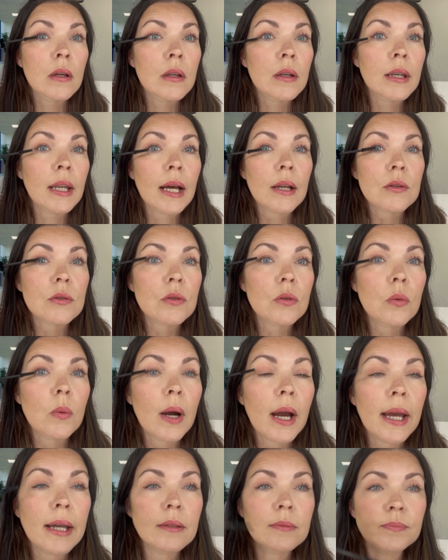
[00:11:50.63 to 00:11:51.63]
natural
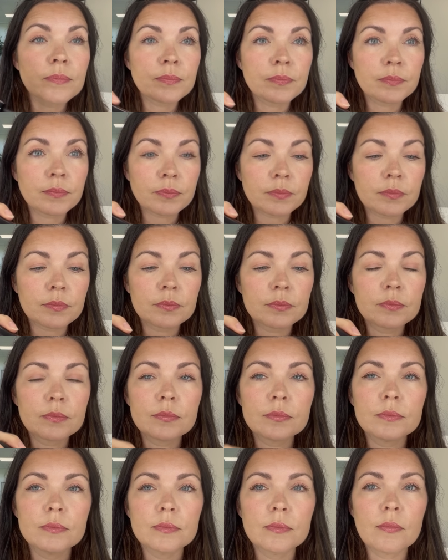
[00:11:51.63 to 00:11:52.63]
way.
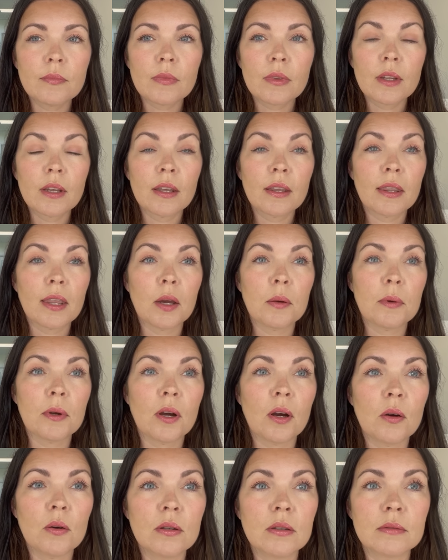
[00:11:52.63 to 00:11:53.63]
There we
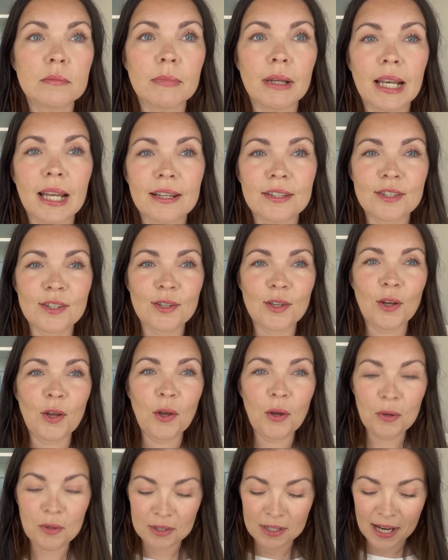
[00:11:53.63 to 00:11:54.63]
go, my lashes are
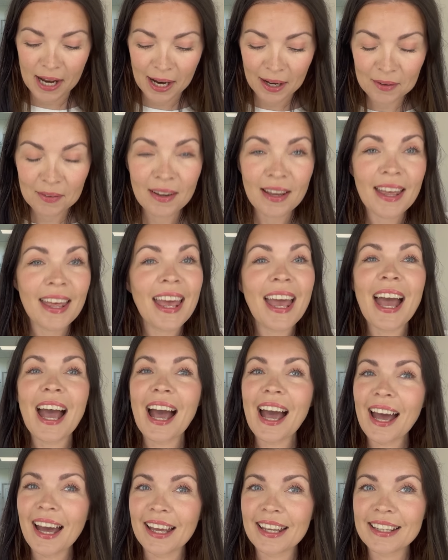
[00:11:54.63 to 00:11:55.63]
huge now,
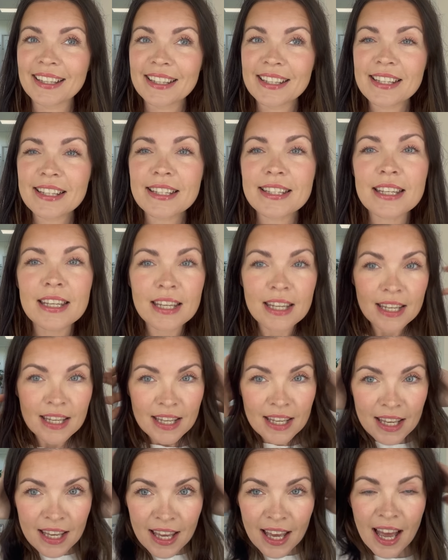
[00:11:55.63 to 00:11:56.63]
and
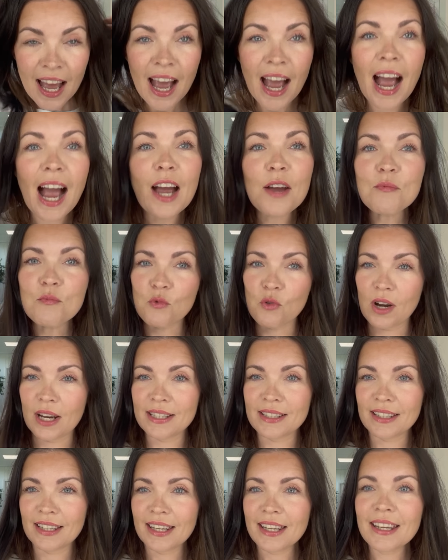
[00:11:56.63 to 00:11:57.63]
I'm
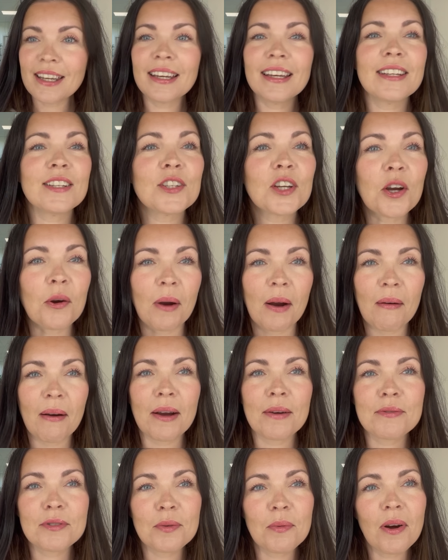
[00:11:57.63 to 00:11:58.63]
ready to go out
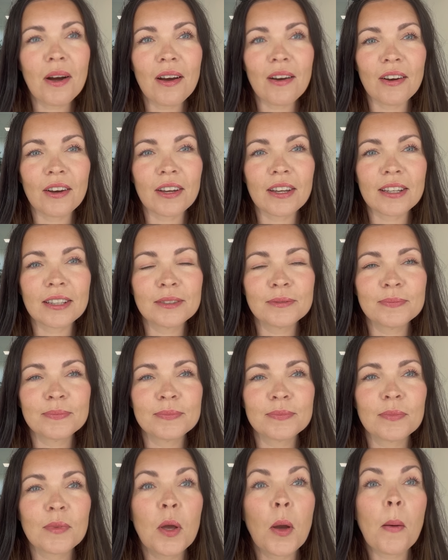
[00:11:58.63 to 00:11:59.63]
after work.
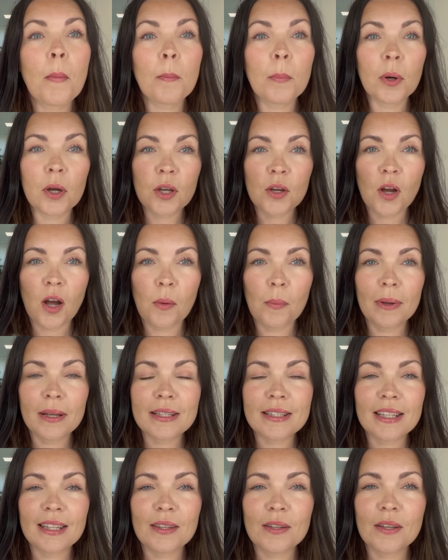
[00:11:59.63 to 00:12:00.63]
Put your
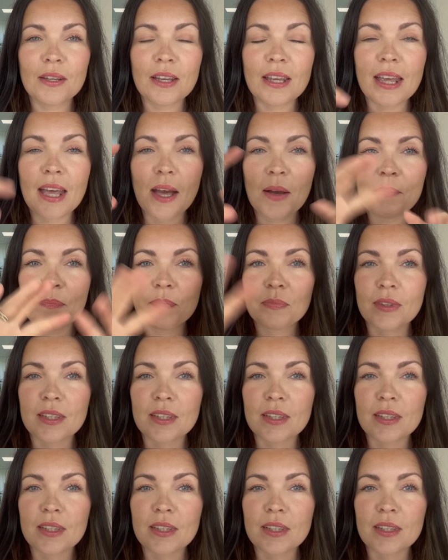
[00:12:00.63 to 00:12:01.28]
comments in the